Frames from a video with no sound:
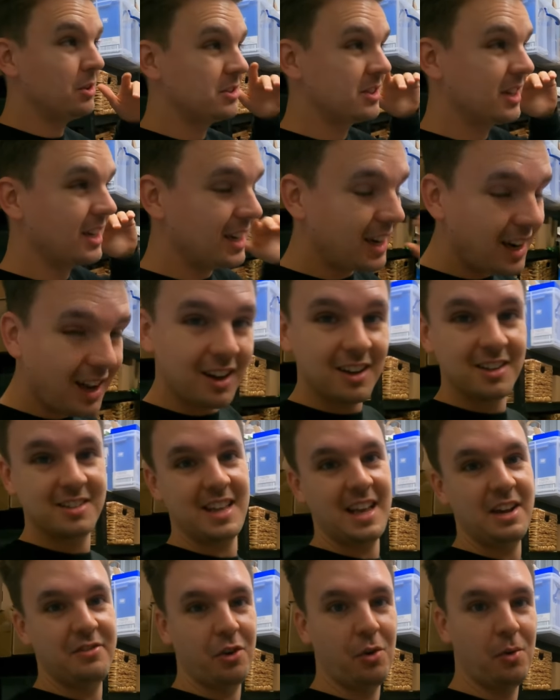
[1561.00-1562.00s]
was the
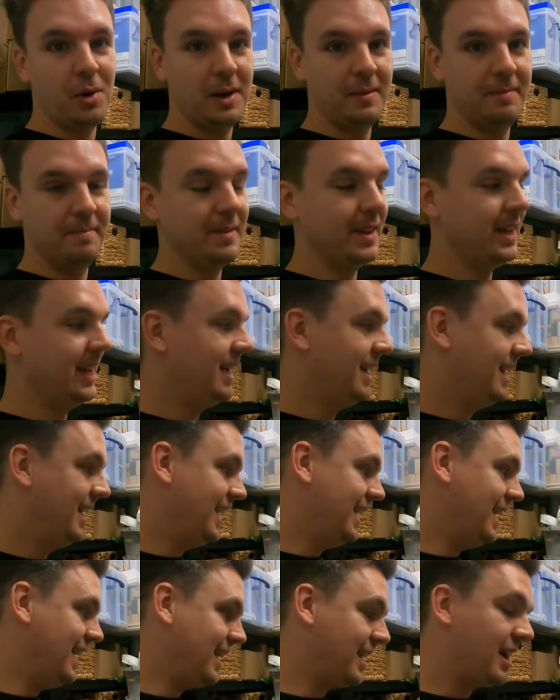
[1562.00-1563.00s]
last ever one.
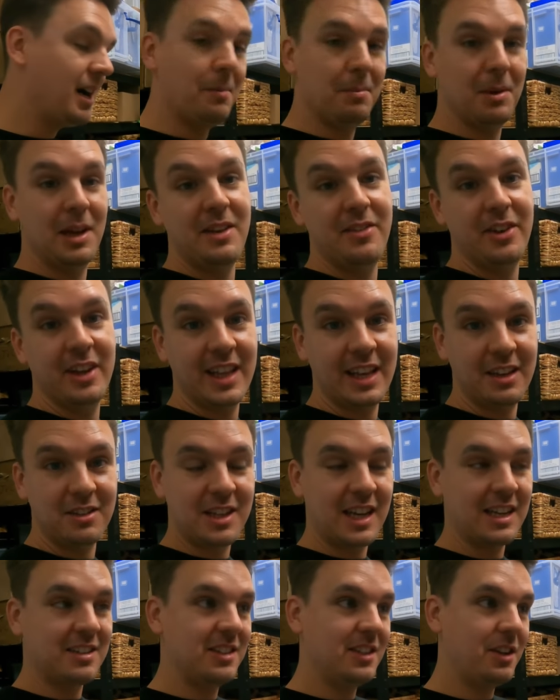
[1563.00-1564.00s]
I can't believe it. That
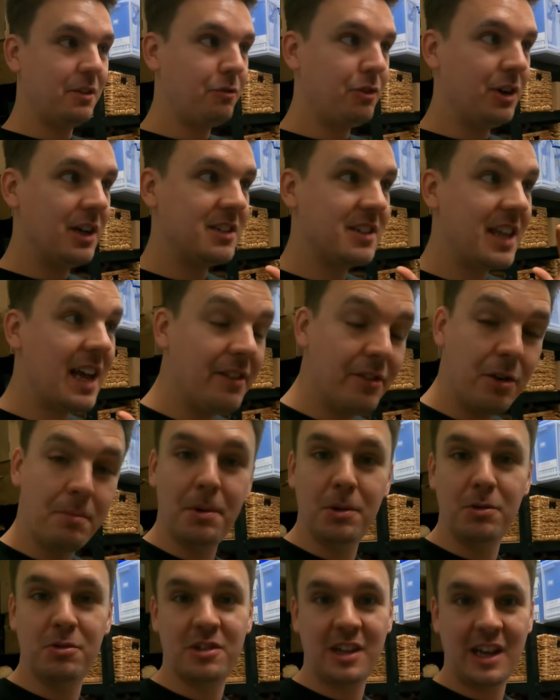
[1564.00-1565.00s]
was actually the first ever
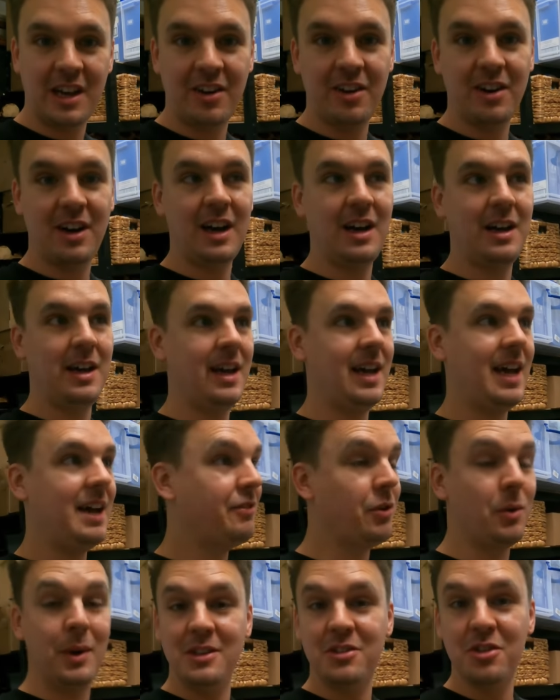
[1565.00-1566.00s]
boot sale I
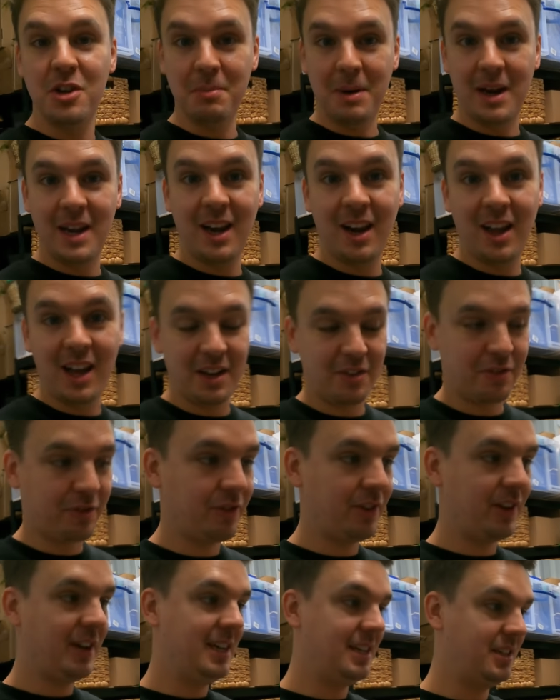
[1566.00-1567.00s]
ever went to in my
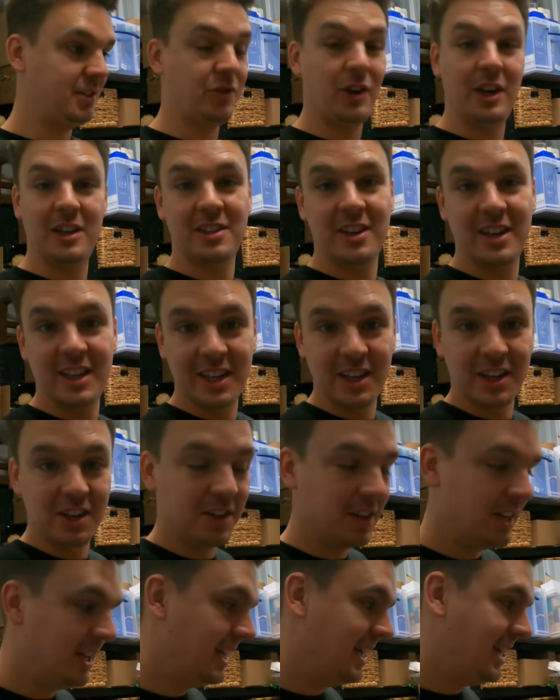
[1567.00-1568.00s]
life, as far as I
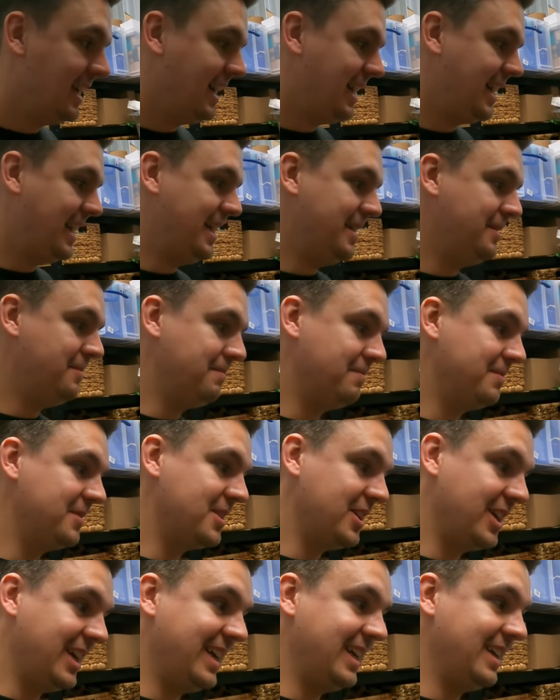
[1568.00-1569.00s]
know.
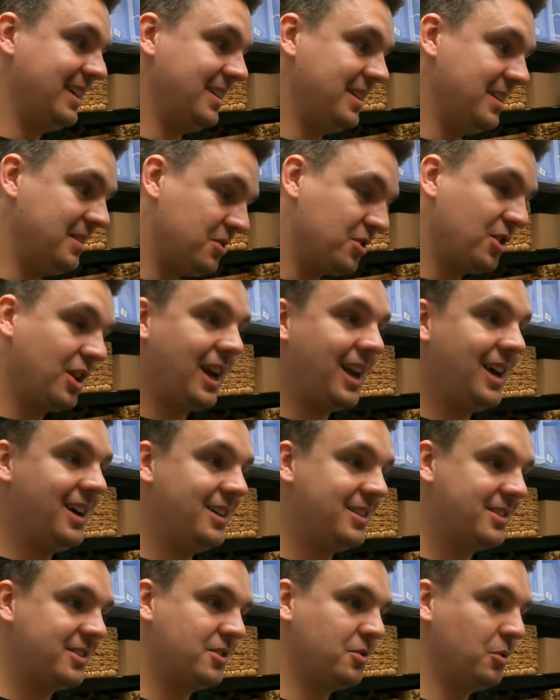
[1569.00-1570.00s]
So yeah, it was the
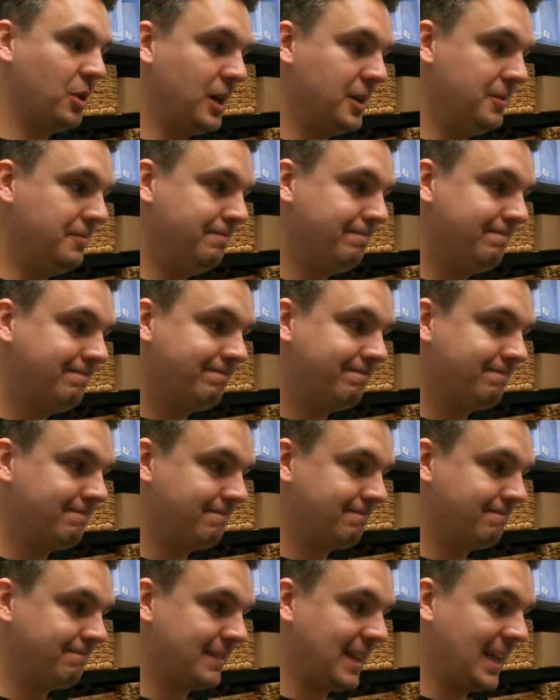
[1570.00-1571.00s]
last one,
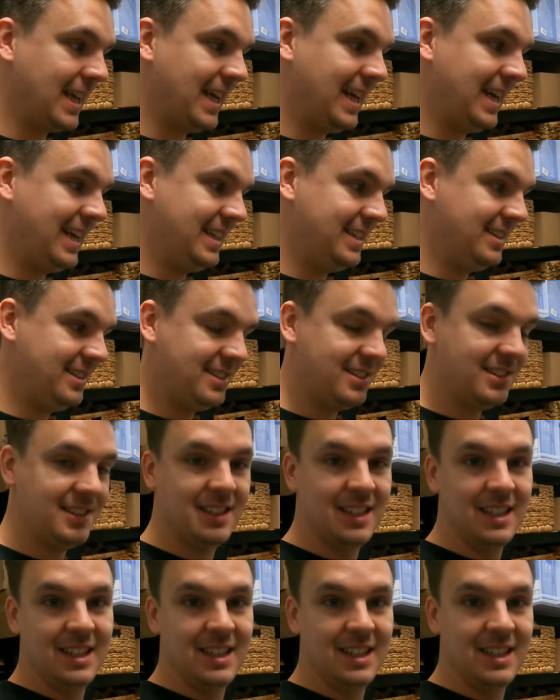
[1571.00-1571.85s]
and